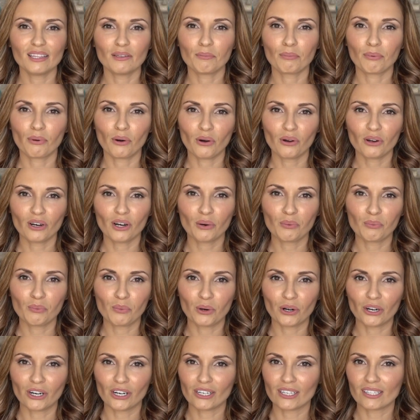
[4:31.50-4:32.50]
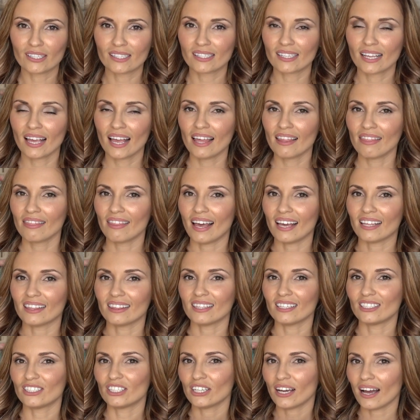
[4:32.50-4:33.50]
the program works
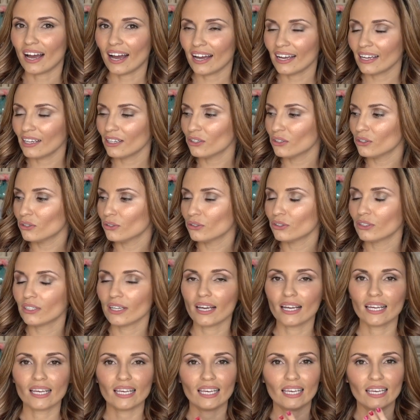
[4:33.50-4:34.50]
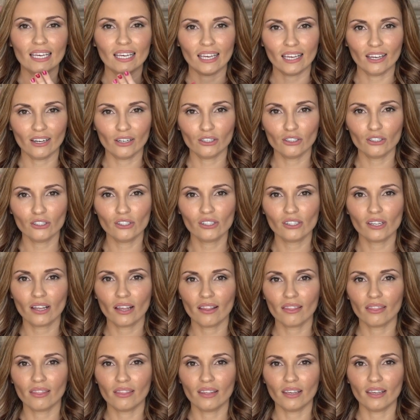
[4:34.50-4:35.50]
that the child hears
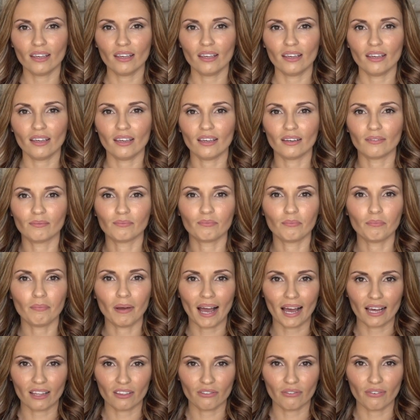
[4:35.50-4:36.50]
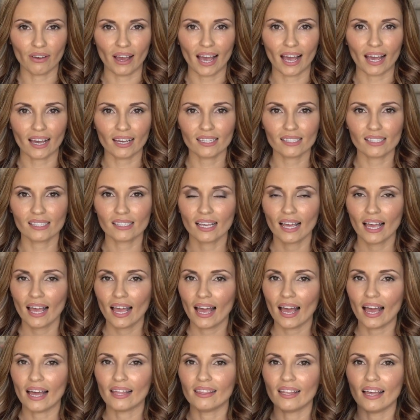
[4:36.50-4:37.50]
the math facts
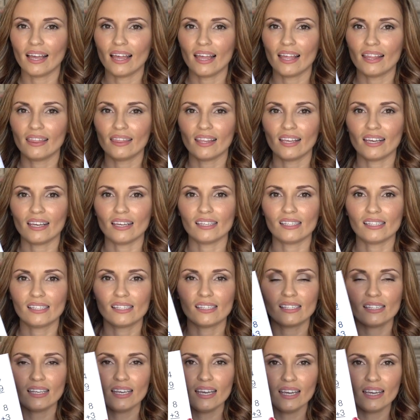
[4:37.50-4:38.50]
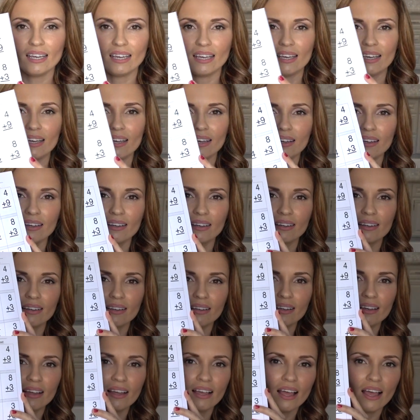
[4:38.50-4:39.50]
and then they see
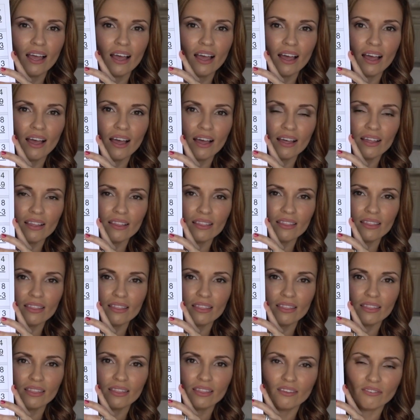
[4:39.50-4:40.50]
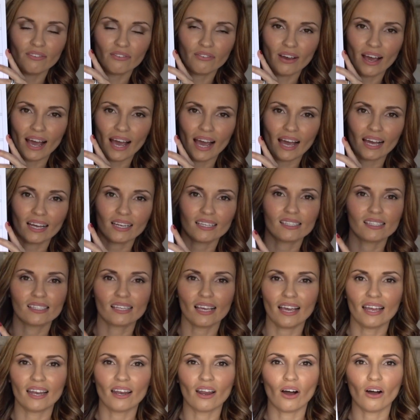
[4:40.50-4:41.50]
the facts
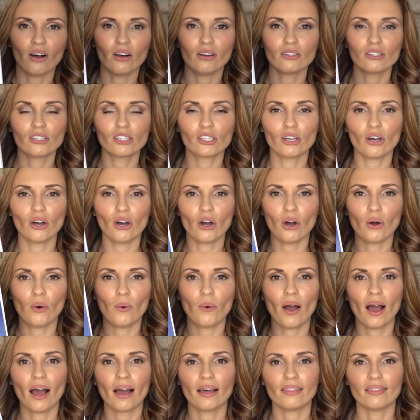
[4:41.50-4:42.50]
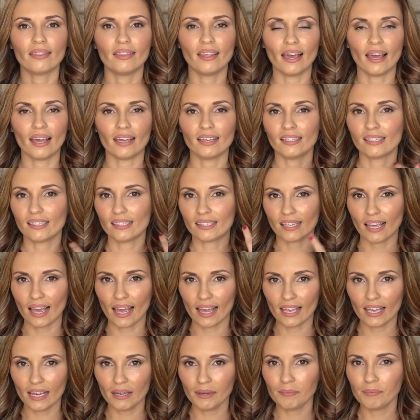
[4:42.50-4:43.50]
and also they
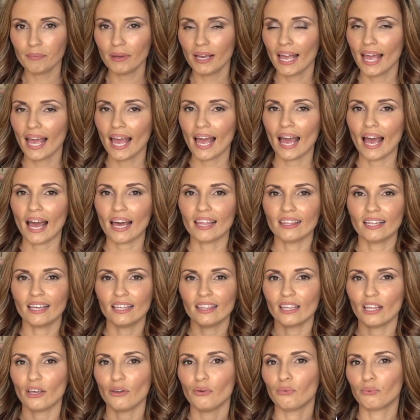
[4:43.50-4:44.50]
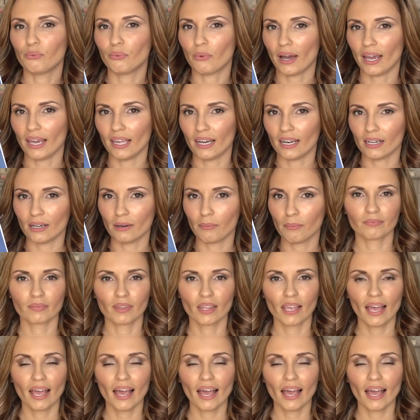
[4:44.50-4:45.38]
say them and then they write them.